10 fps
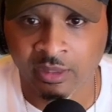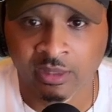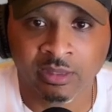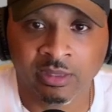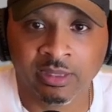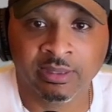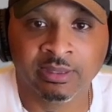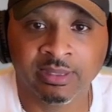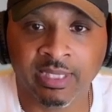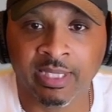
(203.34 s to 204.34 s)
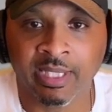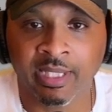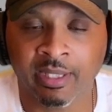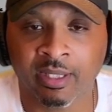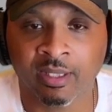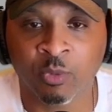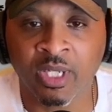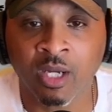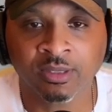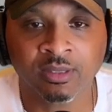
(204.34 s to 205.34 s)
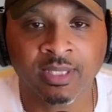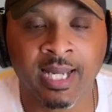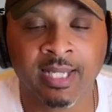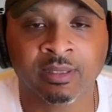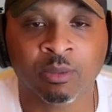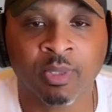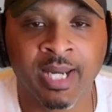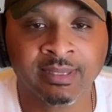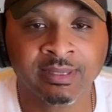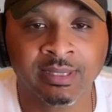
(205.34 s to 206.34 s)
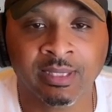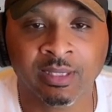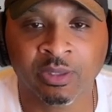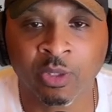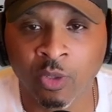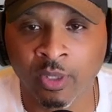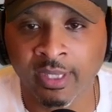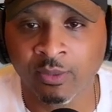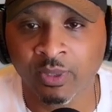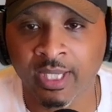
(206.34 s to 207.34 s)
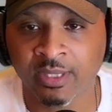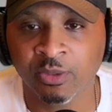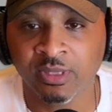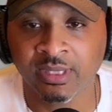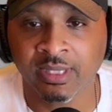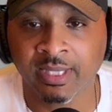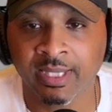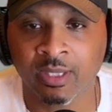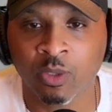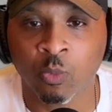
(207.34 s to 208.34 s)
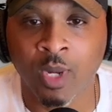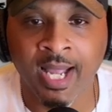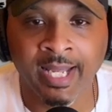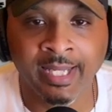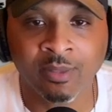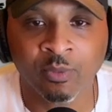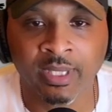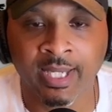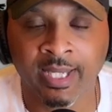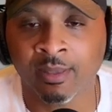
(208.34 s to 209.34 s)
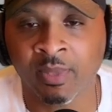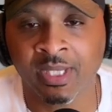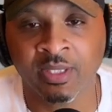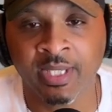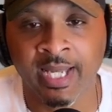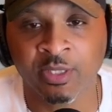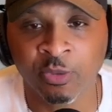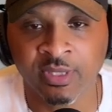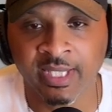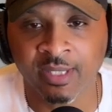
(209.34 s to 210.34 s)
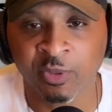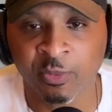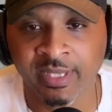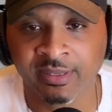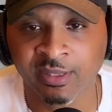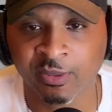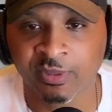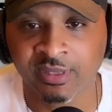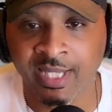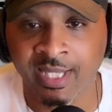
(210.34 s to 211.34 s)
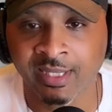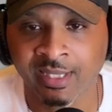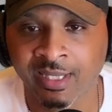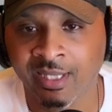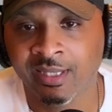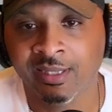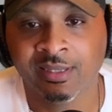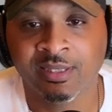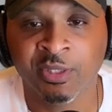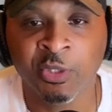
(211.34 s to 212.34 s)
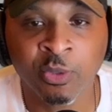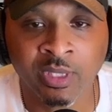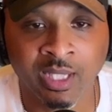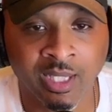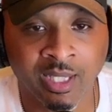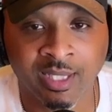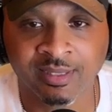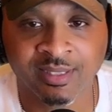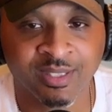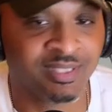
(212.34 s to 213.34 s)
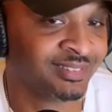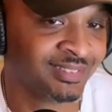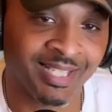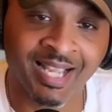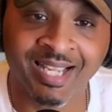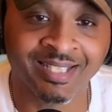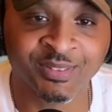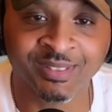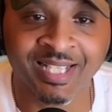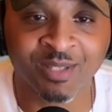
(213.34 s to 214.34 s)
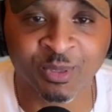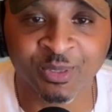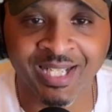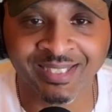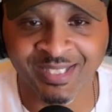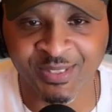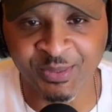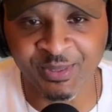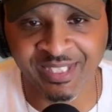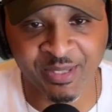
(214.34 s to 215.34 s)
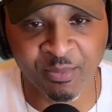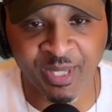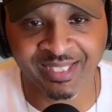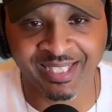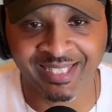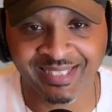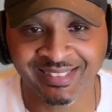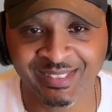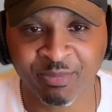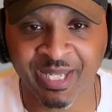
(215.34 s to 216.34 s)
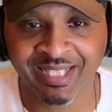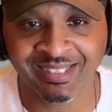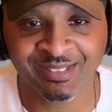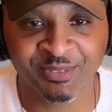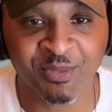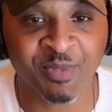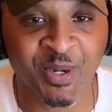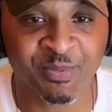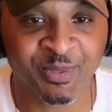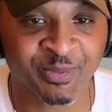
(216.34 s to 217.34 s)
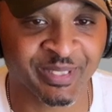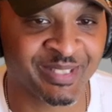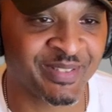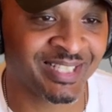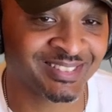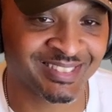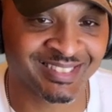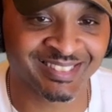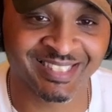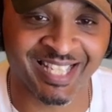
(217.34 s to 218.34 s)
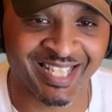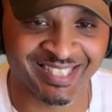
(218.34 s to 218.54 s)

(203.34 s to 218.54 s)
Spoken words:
let's see here. We also got Nebraska, Illinois. We got UCLA, Hawaii. you got UTEP, New Mexico State, UConn. I ain't gonna lie, bro. I thought UConn probably had disbanded the football program after the class.